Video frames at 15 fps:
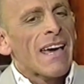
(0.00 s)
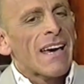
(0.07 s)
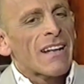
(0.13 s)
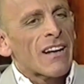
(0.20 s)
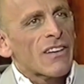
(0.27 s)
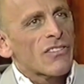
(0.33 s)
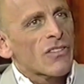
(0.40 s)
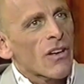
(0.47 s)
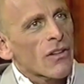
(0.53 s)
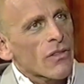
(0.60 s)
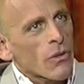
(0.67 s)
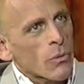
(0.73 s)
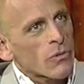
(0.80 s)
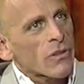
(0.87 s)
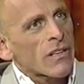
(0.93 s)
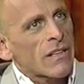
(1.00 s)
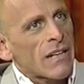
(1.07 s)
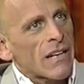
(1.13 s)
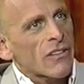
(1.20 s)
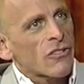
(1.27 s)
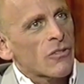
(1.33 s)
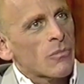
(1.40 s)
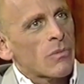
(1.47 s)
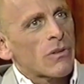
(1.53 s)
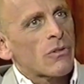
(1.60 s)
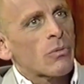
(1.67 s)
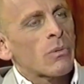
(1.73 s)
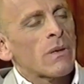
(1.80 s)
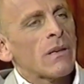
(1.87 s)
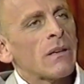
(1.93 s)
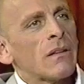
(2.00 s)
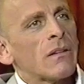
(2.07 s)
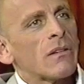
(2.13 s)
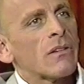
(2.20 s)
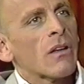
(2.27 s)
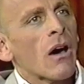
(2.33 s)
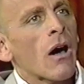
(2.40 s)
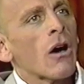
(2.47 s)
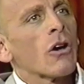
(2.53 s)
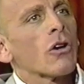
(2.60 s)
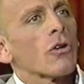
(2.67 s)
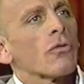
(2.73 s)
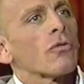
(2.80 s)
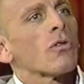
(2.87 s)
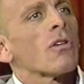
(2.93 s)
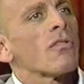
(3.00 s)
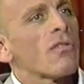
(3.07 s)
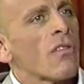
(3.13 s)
And I saw that there was a connection between the hunger for a